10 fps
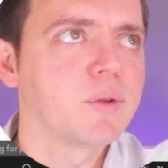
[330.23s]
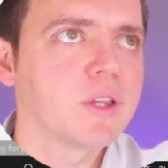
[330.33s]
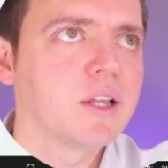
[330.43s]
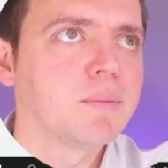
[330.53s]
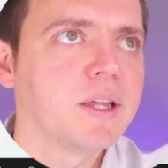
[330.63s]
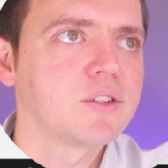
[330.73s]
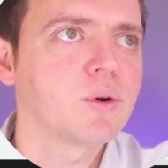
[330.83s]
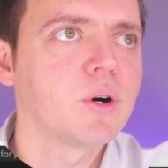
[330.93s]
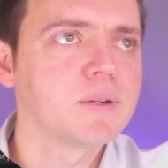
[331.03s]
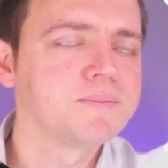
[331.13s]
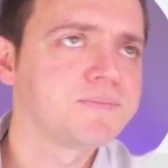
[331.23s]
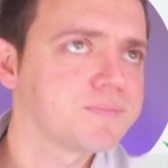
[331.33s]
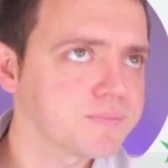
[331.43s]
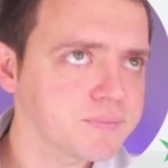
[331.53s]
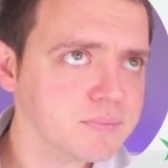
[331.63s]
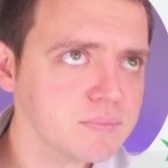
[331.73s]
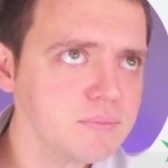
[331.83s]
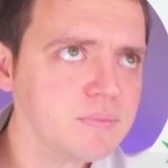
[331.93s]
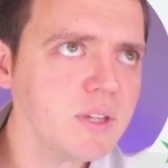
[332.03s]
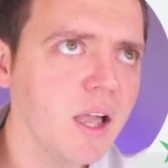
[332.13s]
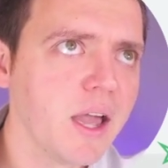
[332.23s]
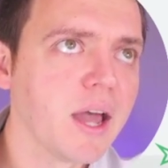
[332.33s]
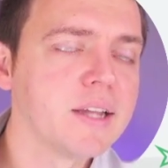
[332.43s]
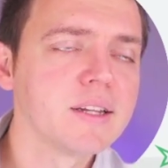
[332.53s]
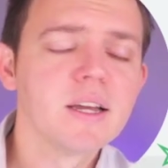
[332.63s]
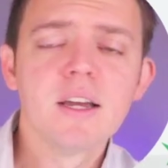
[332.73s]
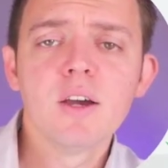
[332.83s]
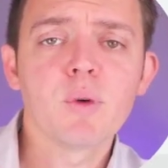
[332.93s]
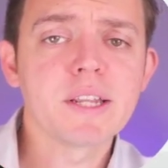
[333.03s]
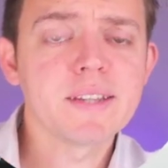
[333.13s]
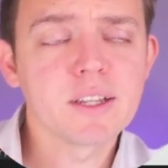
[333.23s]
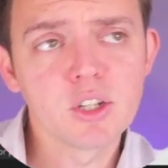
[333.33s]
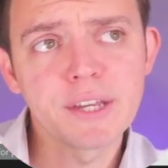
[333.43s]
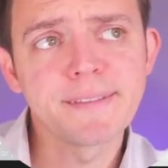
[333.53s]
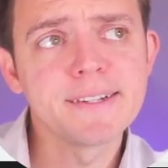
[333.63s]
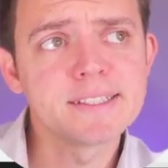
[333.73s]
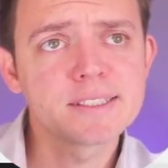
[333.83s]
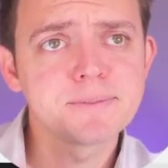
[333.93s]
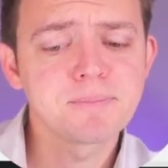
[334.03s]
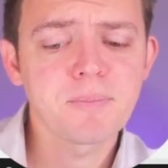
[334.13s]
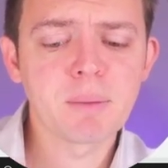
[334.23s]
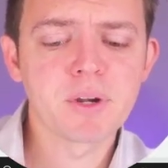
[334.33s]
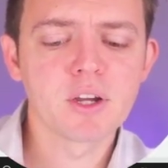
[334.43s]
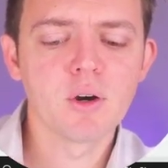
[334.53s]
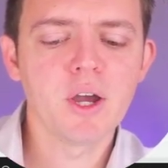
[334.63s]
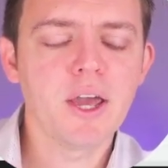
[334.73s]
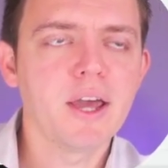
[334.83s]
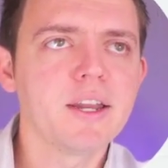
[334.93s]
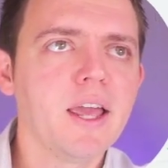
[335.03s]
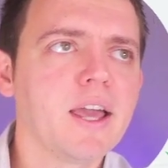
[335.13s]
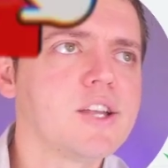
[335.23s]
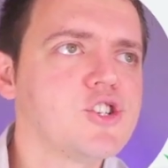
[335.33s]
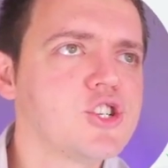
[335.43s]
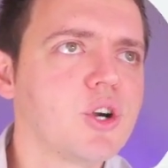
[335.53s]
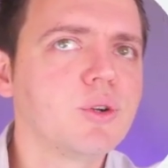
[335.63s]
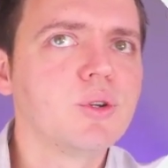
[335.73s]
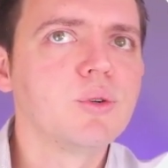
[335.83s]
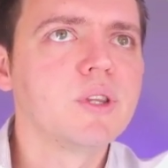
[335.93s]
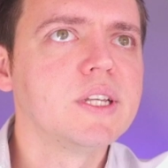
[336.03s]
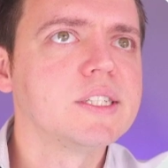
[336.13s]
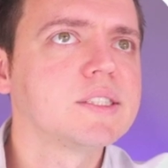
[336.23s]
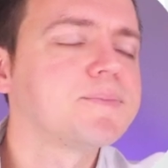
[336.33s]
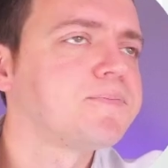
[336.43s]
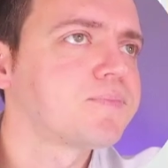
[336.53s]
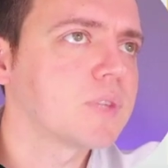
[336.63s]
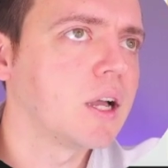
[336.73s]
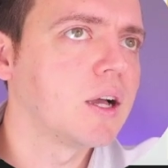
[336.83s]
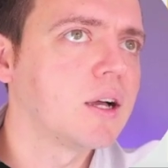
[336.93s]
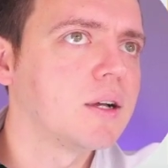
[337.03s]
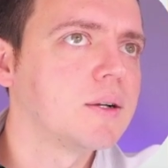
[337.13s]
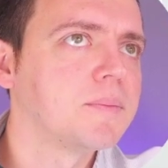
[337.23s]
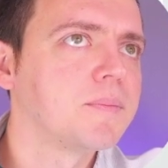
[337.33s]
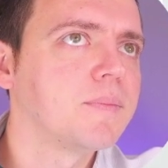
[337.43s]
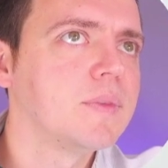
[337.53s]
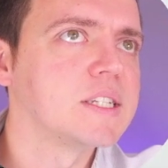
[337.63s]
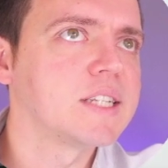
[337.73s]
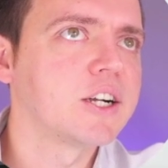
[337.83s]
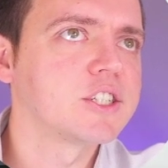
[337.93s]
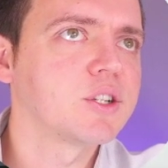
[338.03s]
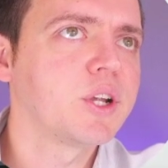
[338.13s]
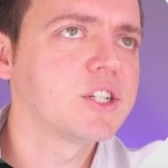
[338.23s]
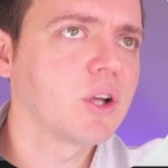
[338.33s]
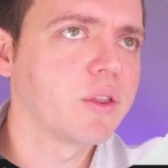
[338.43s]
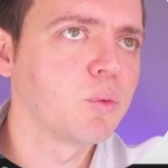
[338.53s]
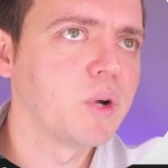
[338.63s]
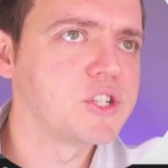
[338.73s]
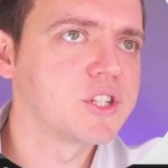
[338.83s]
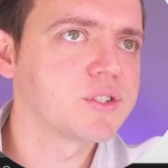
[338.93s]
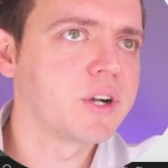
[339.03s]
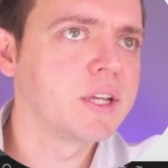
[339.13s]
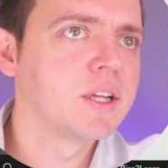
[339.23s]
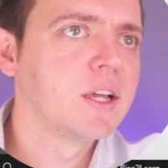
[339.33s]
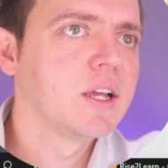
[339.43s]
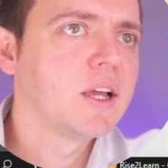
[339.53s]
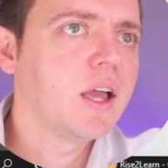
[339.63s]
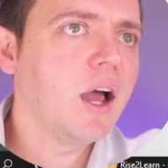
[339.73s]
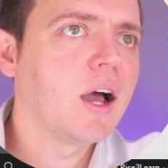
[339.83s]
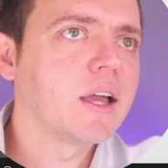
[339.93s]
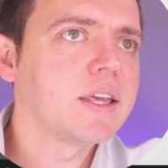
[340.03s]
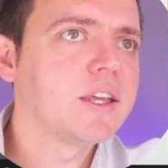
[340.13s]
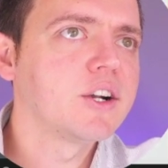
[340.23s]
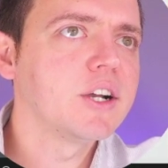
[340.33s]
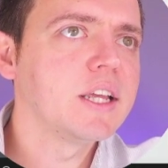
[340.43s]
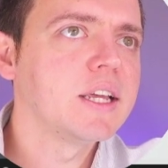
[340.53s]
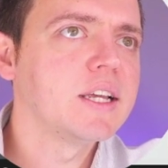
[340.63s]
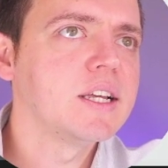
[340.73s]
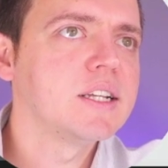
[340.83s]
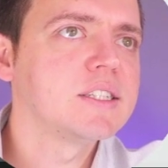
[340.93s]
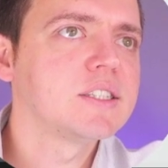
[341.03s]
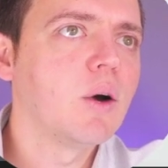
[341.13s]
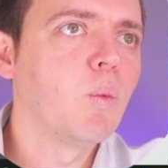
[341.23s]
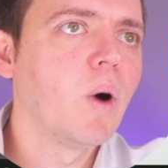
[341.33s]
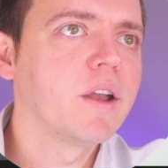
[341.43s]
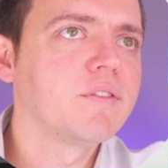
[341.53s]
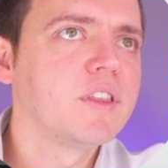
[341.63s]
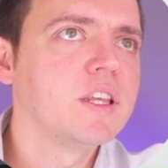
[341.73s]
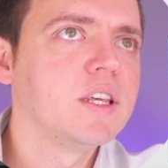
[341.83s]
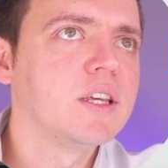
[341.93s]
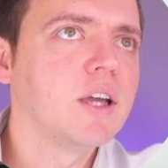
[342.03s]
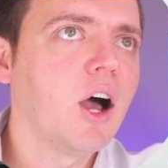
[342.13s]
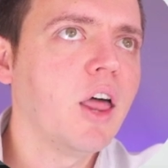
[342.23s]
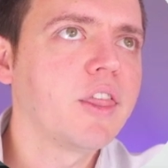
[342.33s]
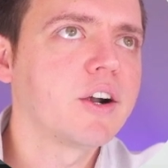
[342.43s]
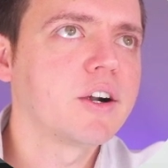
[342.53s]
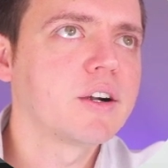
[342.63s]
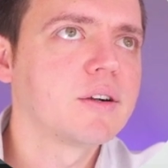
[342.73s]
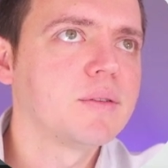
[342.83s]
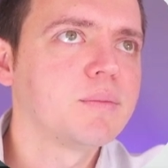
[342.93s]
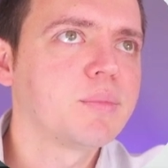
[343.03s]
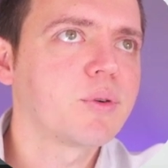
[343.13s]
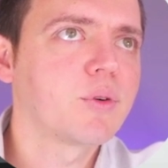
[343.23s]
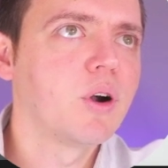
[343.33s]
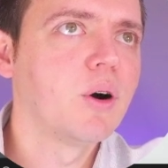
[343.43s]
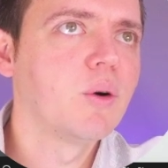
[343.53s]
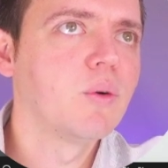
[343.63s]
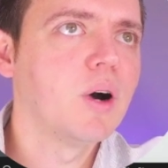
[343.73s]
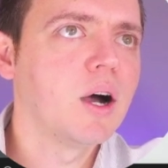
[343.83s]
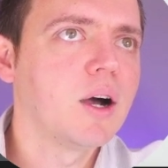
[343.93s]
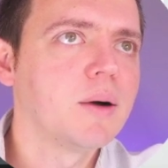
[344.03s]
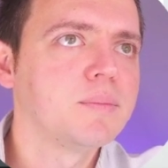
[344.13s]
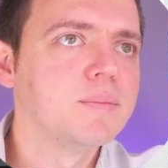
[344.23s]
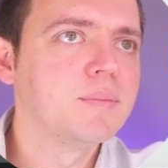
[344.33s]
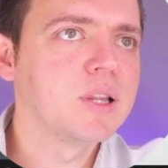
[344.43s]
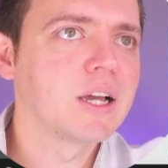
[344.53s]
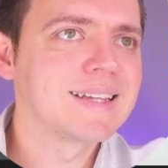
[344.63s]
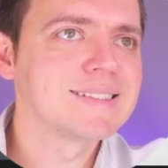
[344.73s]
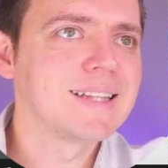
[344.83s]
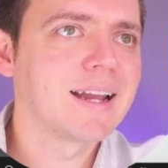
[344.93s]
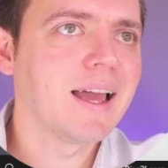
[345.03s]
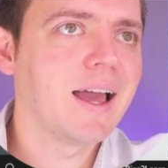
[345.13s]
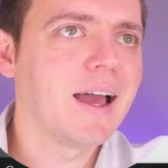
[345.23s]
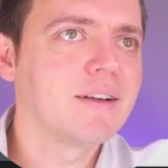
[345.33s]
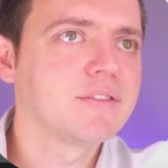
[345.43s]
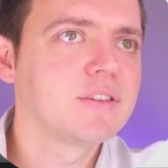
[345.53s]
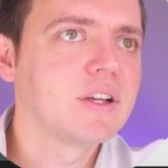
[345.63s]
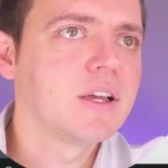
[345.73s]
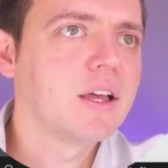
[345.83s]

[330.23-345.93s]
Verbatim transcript: with Elementor. And when I take a look at this, I'm going to go ahead and show you this um, this area. So here's all the widgets, right? Uh, here is one of the other pro uh, plugins that I have